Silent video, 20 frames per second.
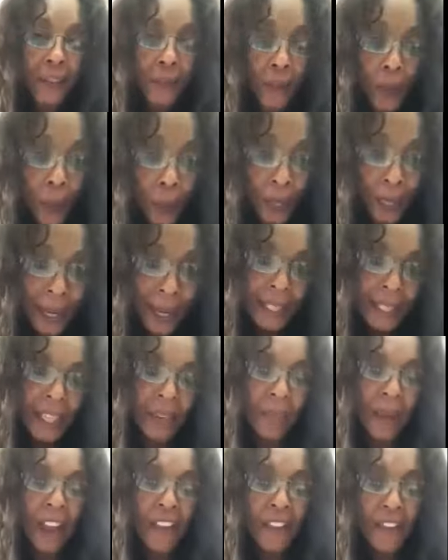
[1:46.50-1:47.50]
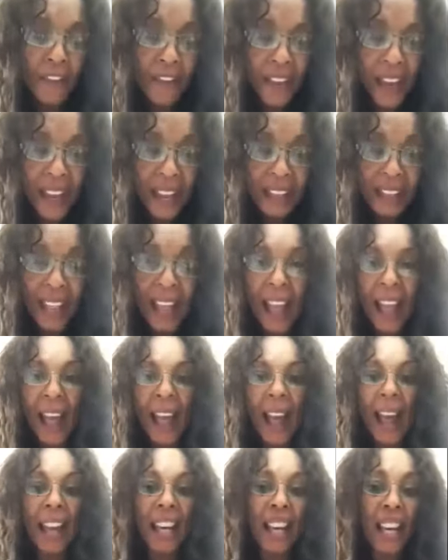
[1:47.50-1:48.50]
exfoliating my face
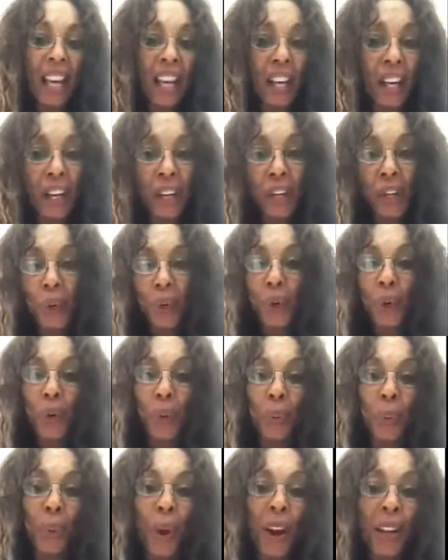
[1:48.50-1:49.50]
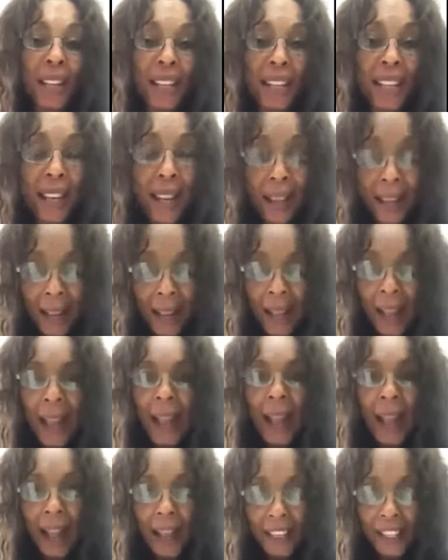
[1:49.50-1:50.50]
and hear you grunting
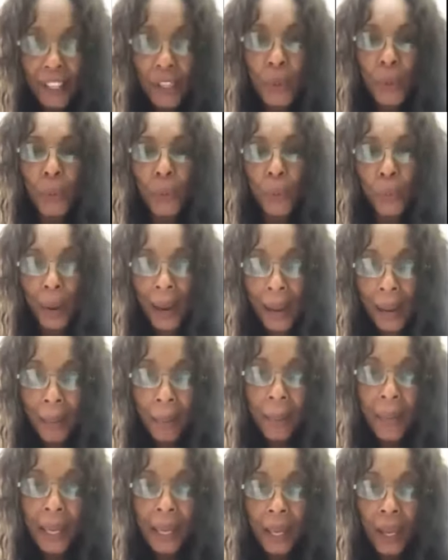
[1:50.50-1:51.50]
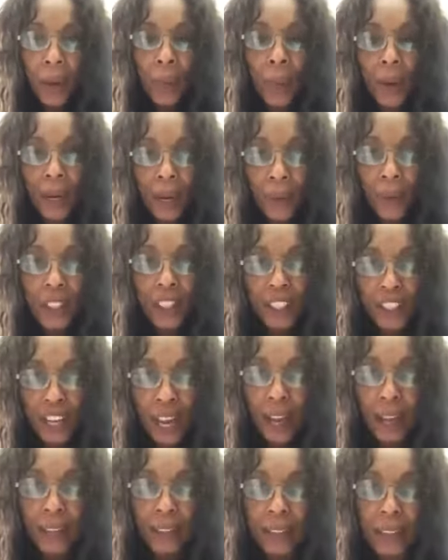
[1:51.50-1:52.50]
as you raped me when I was a
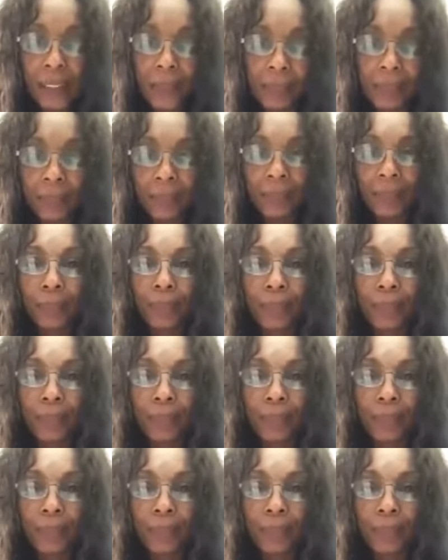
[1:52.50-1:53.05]
child.